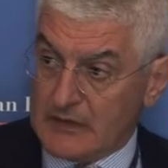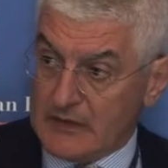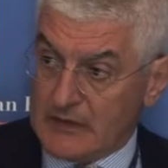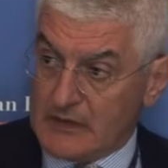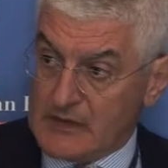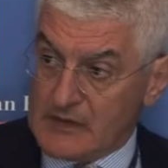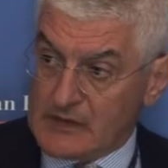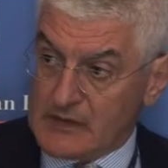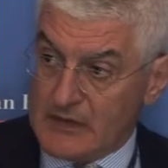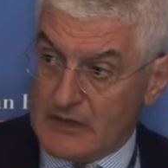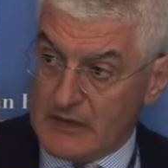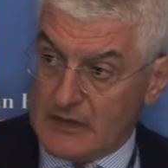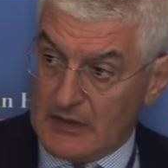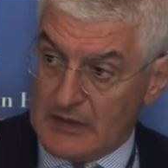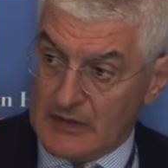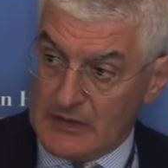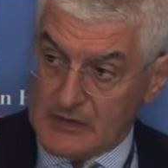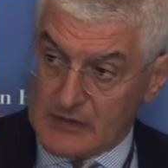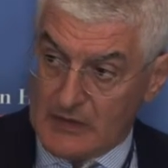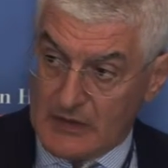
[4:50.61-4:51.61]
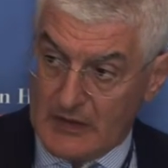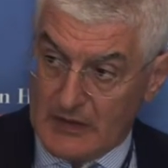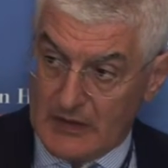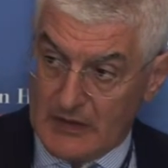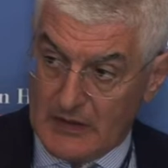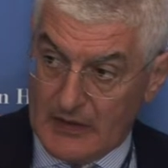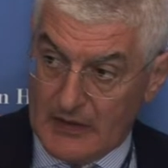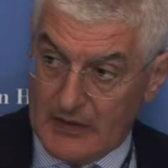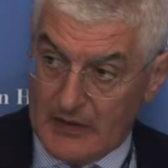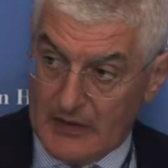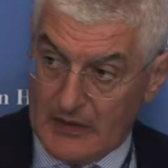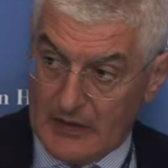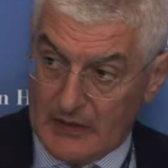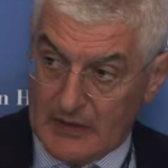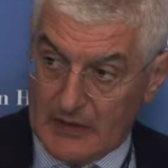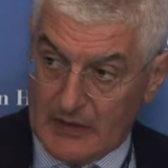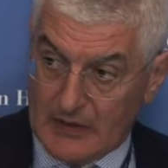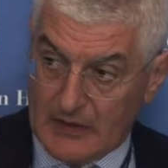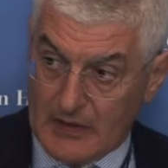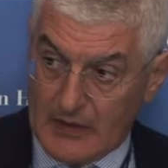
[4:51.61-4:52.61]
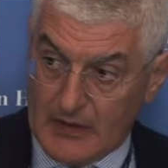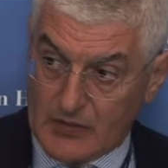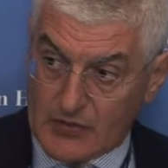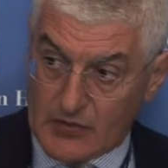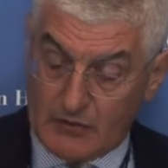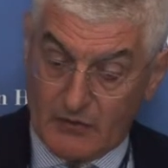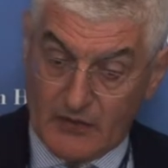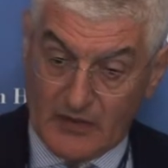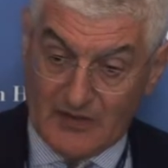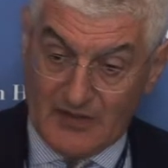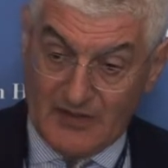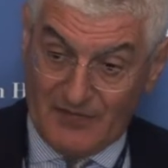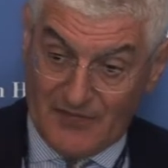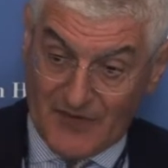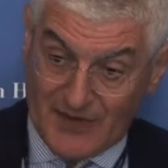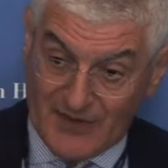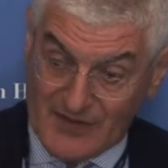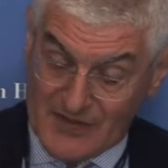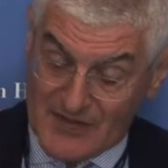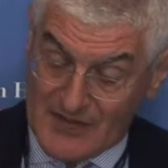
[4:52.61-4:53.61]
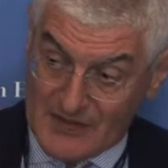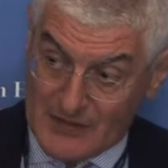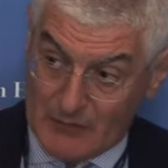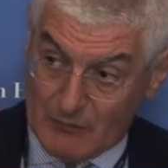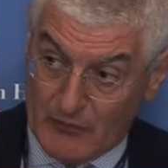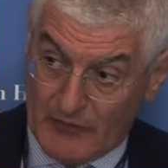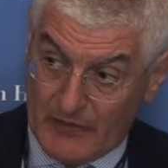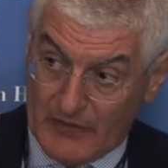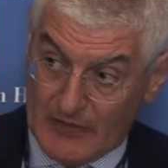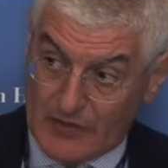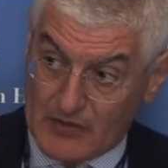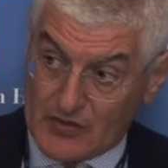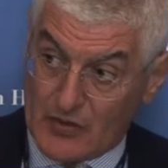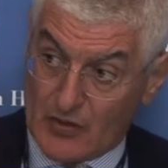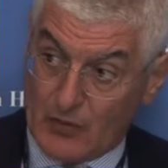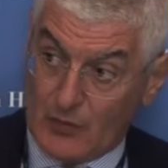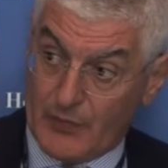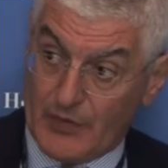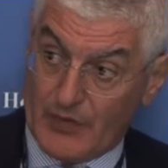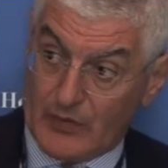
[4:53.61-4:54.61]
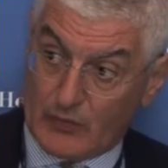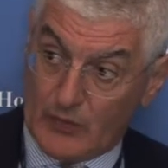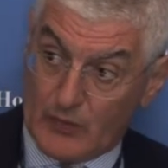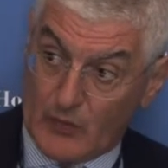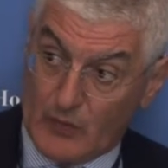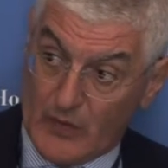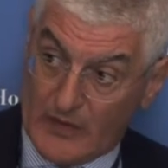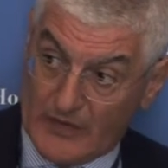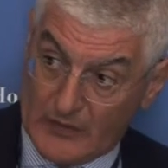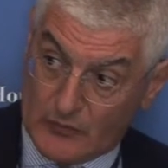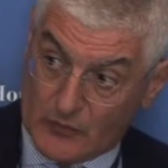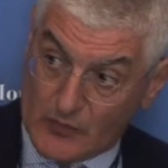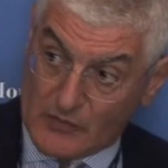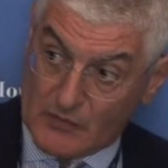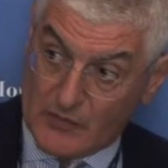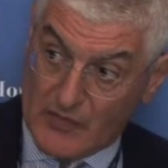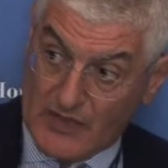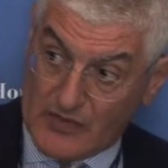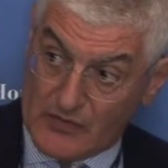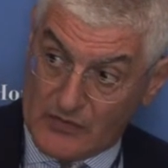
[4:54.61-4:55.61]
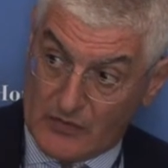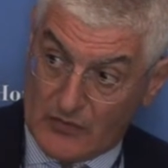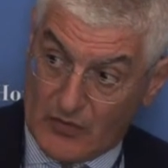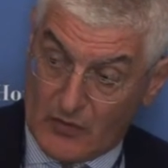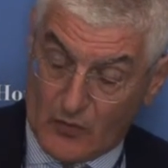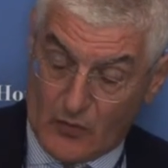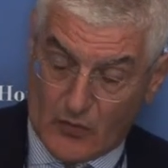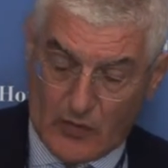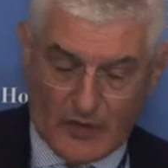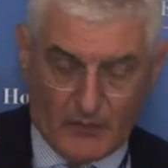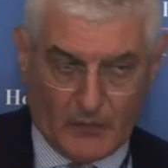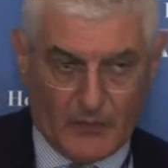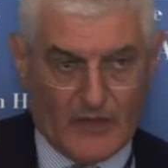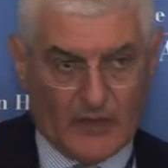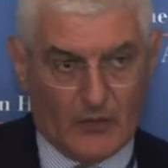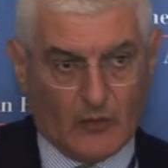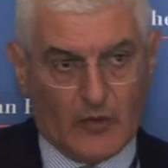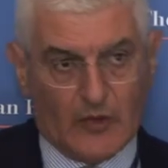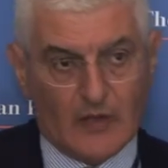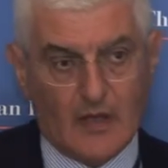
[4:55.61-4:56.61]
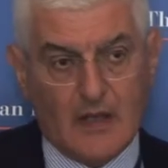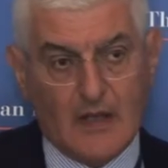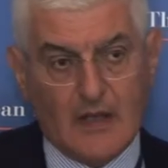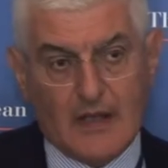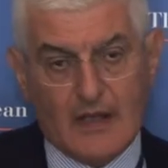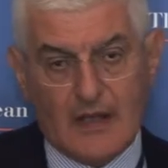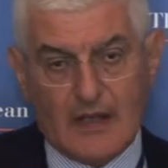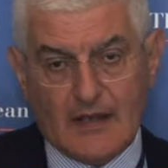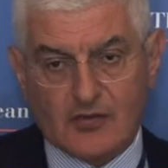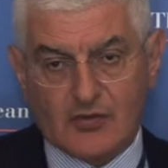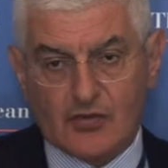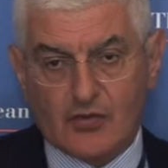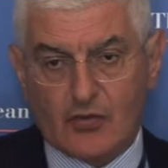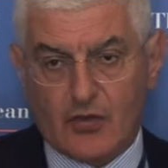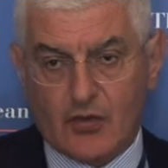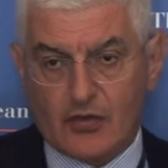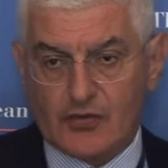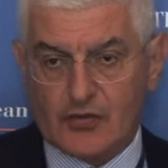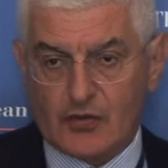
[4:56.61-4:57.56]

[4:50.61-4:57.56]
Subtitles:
It is that there is really a recreation of a different system of energy compared to the one that was based on the nuclear power, and so on.